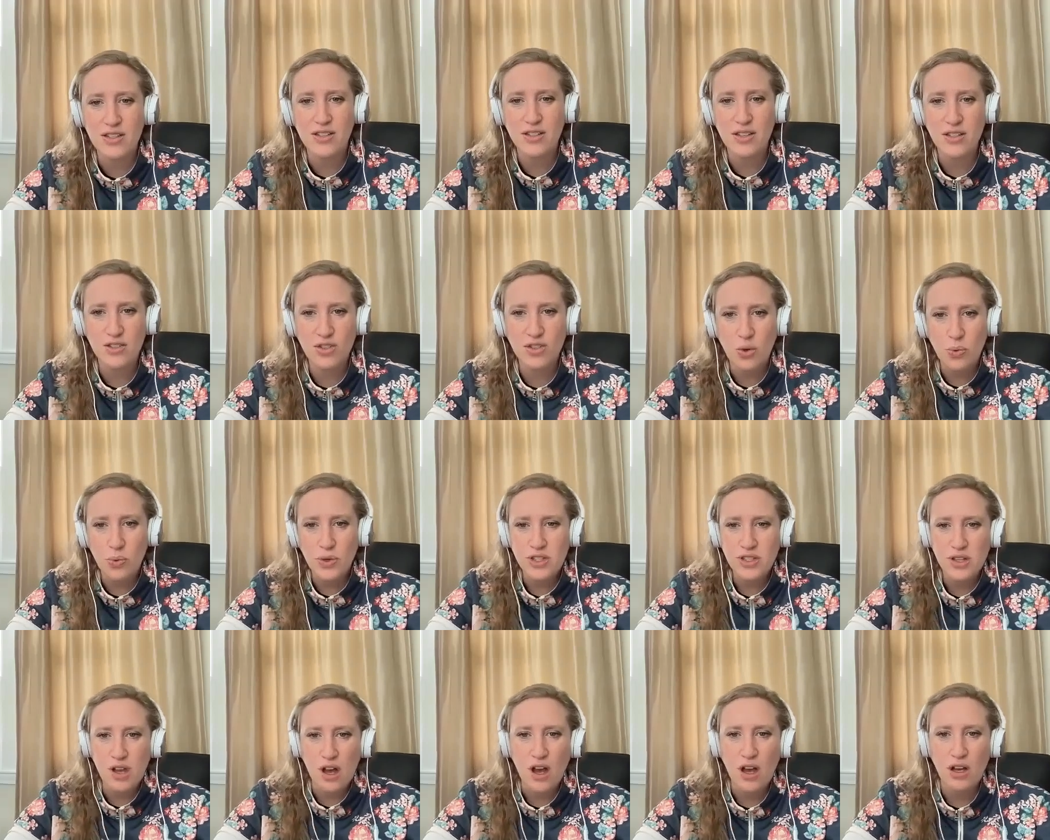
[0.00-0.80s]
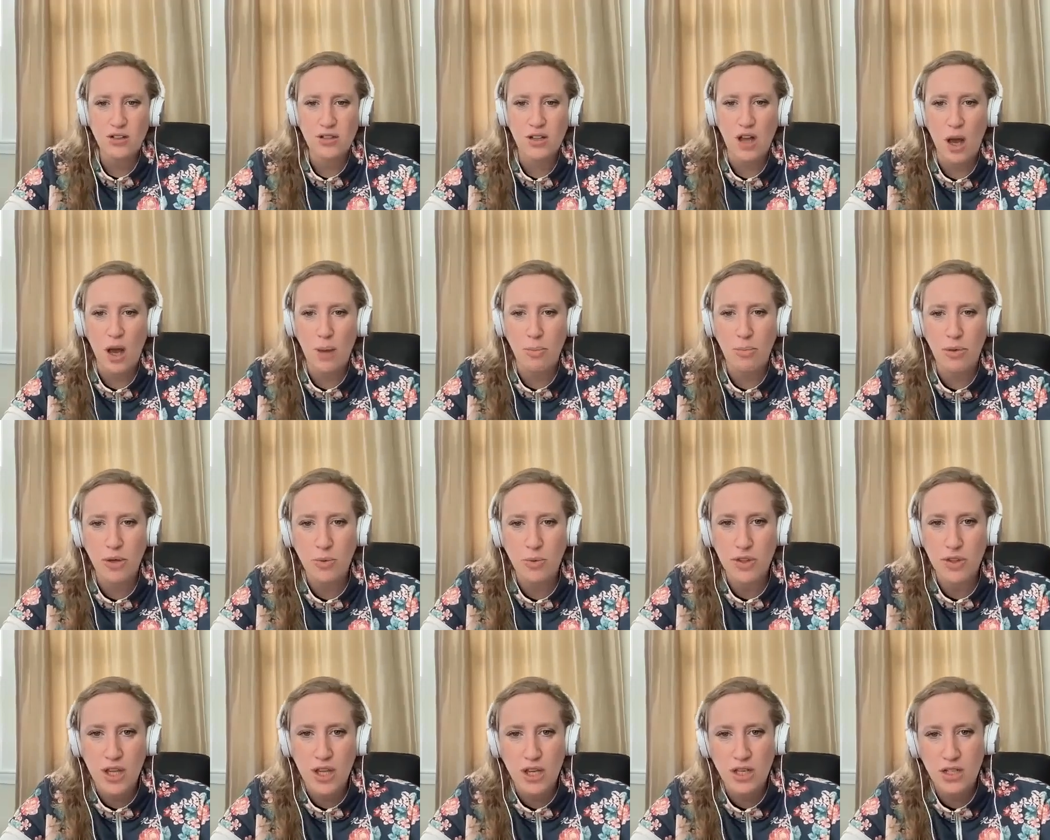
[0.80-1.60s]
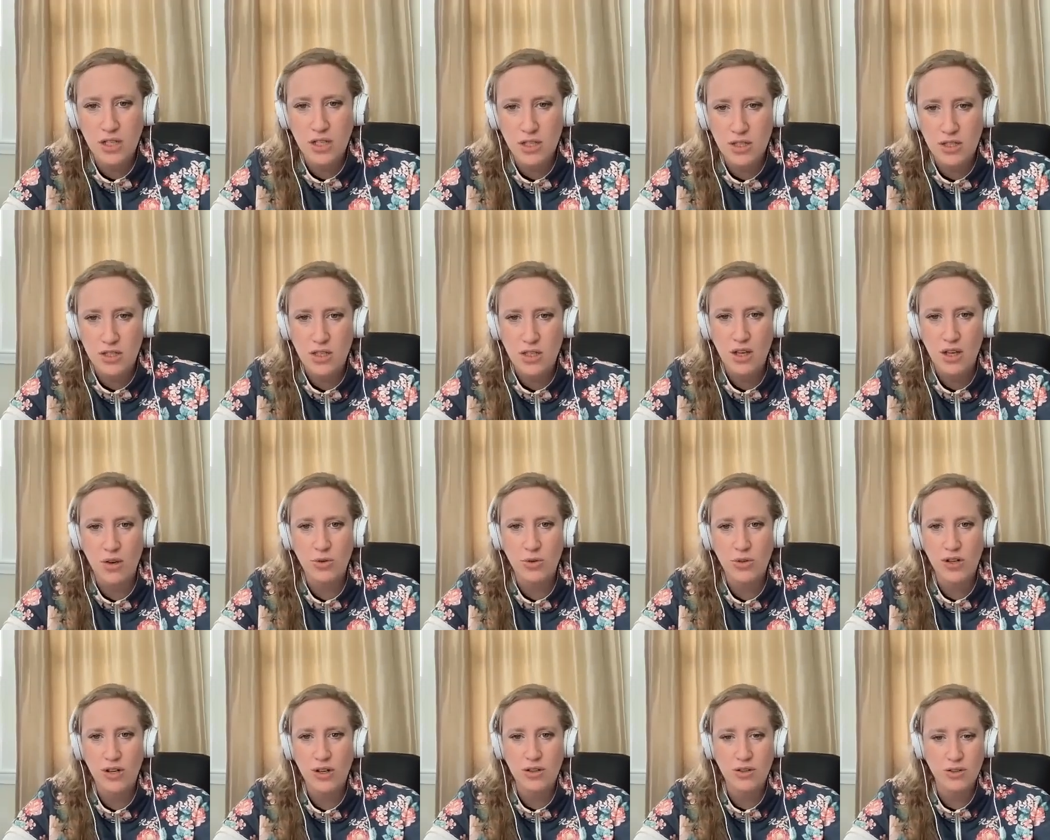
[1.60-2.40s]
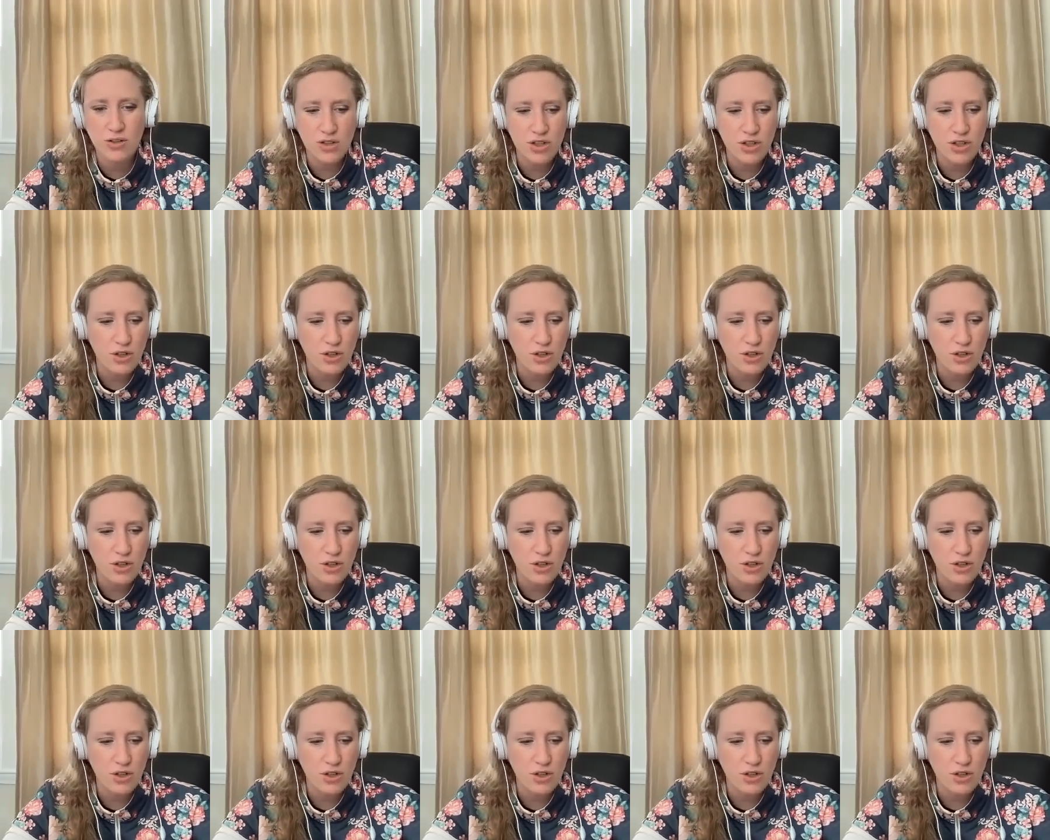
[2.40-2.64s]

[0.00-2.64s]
This is always a hot topic with agency owners.